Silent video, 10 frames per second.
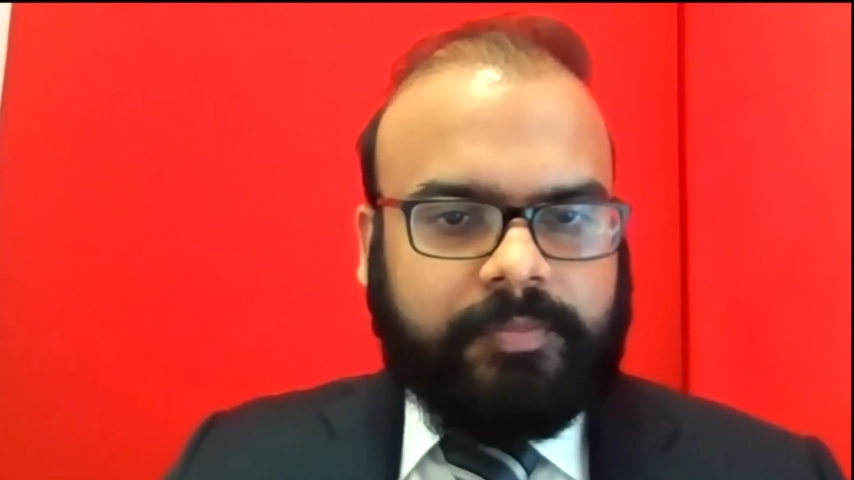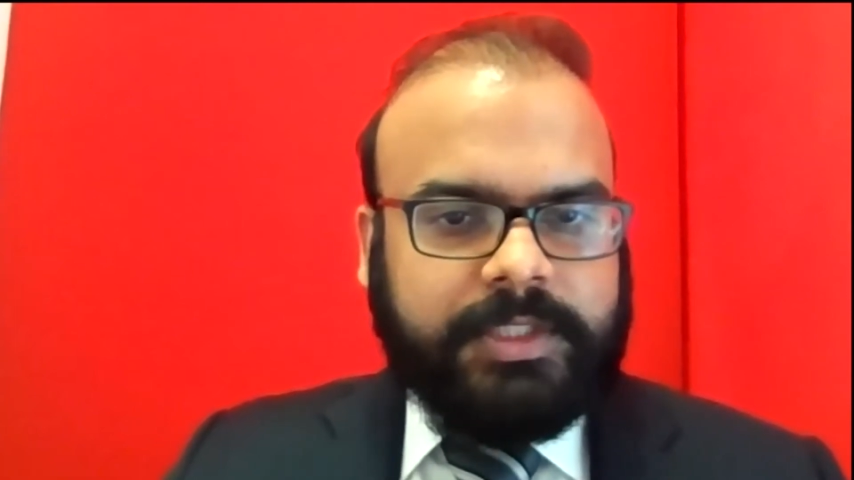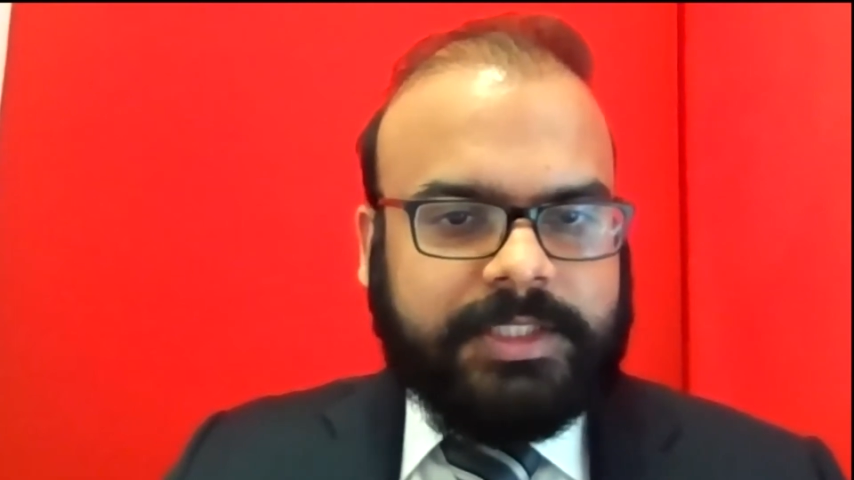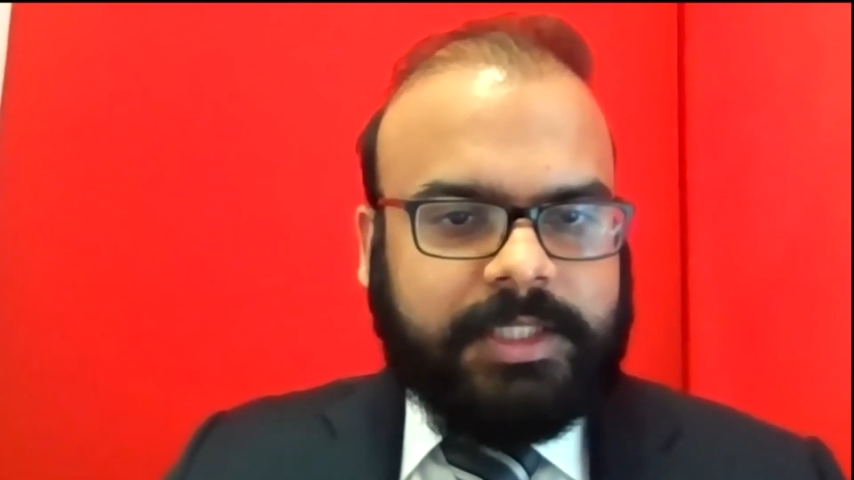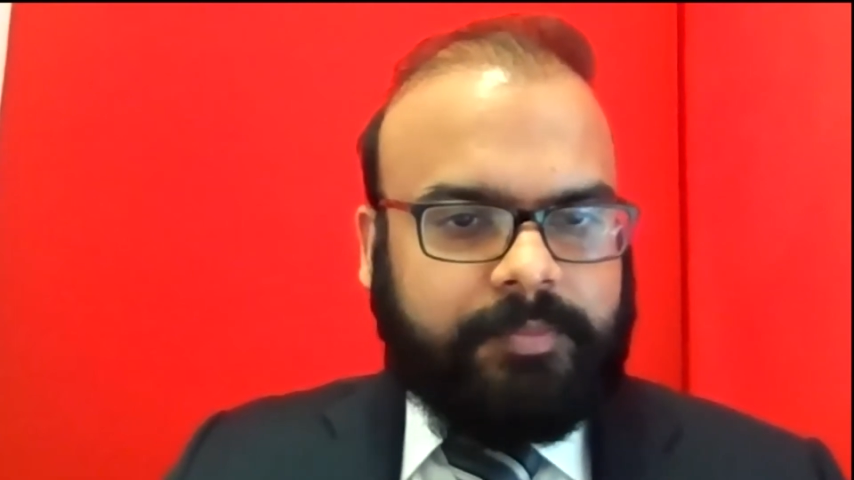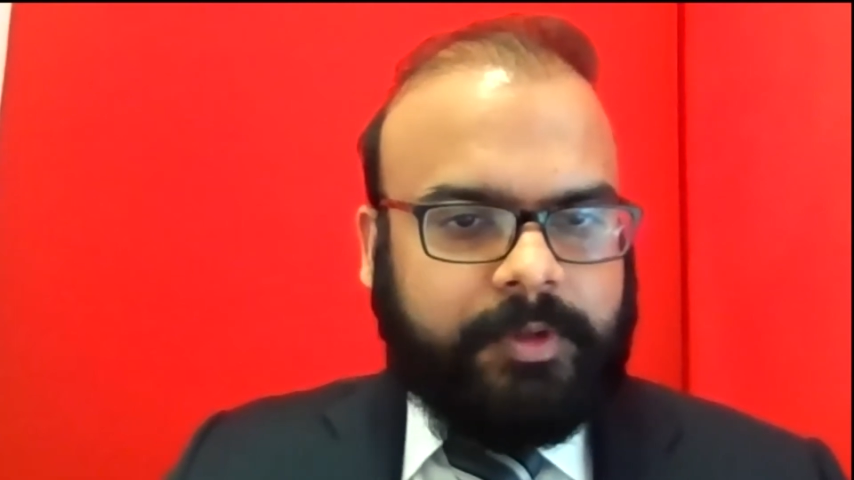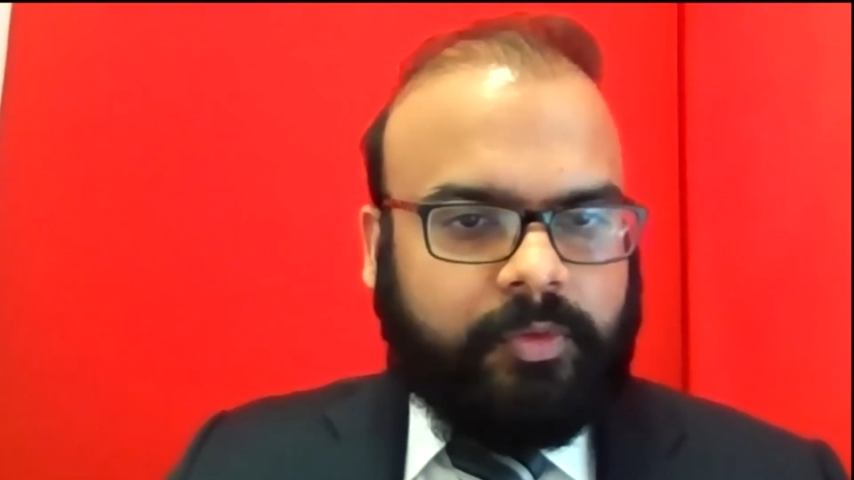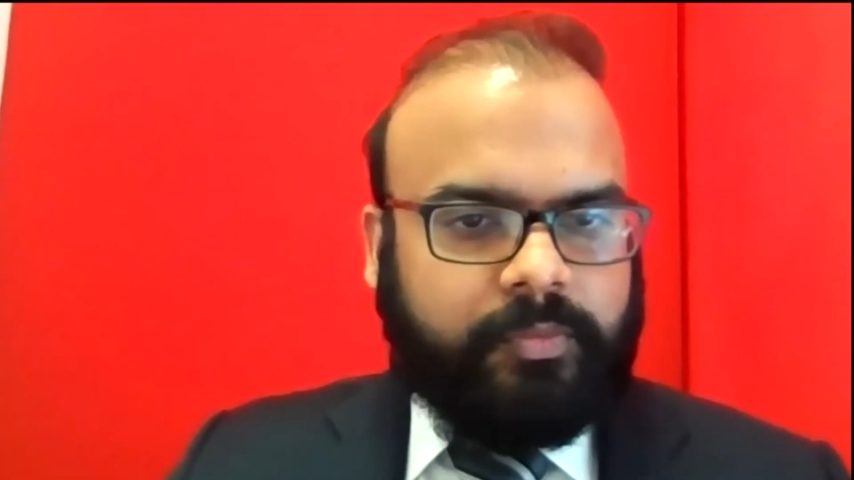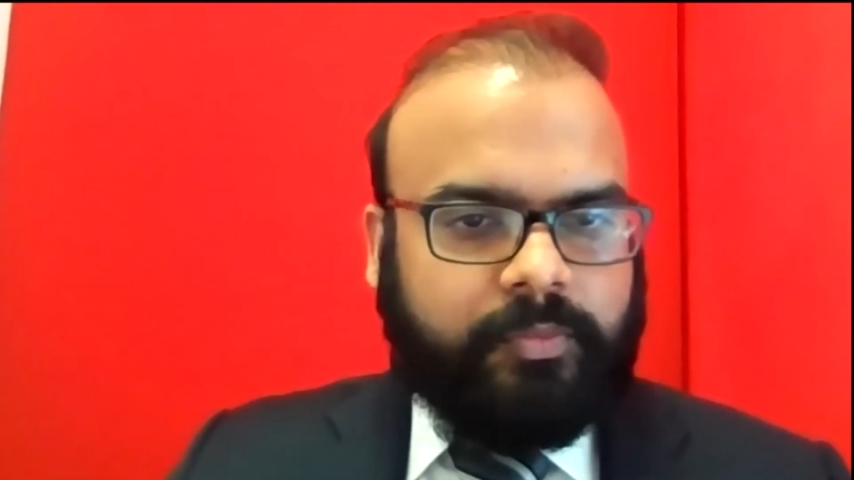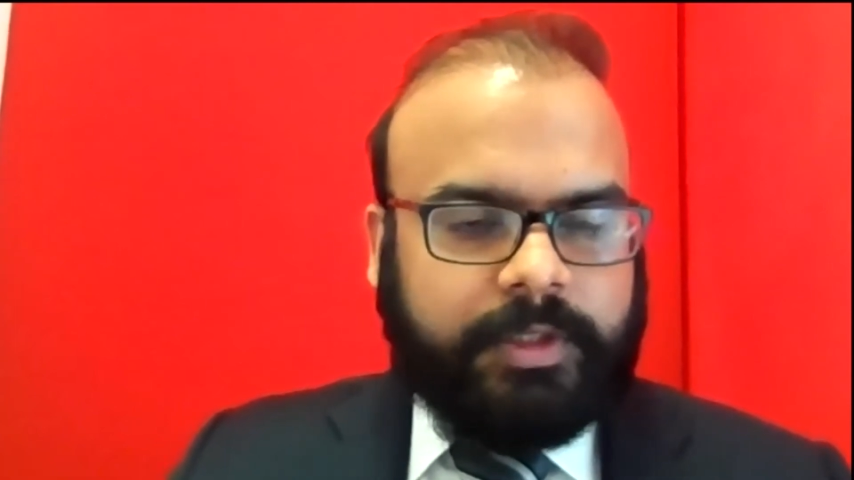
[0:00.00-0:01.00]
Please let me know
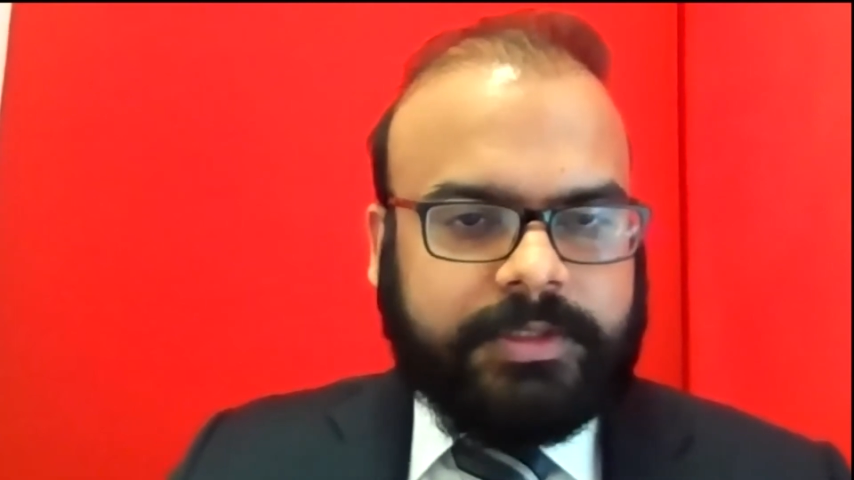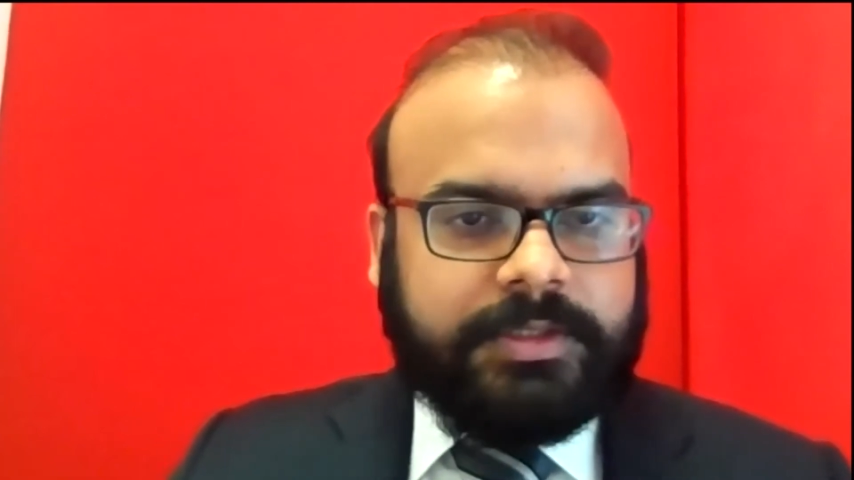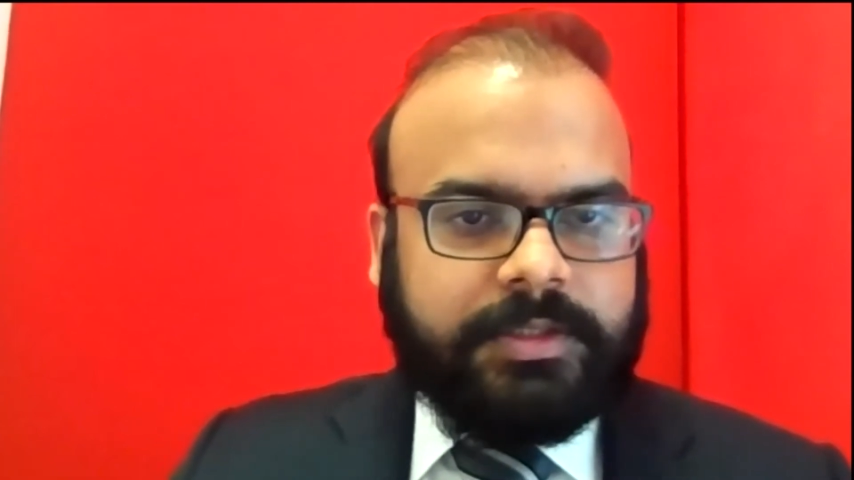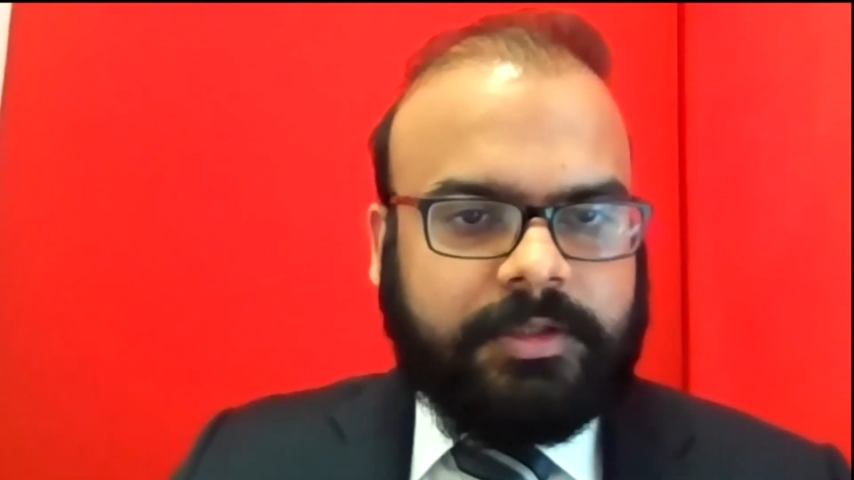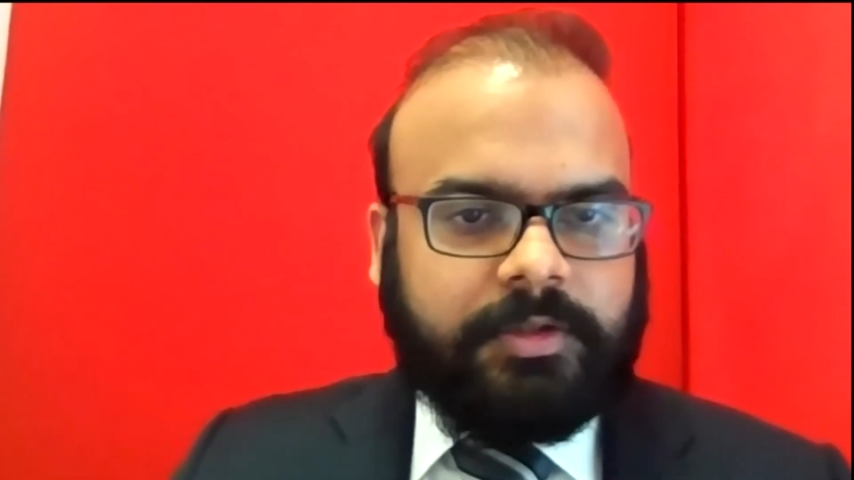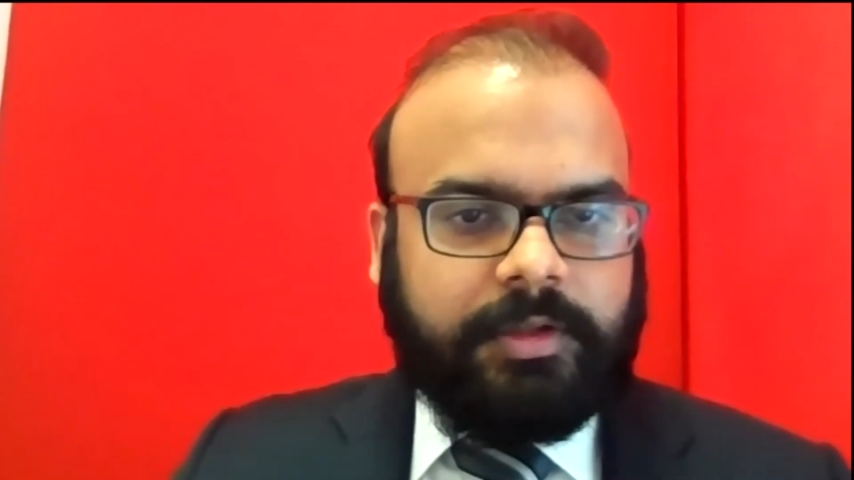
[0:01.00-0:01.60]
once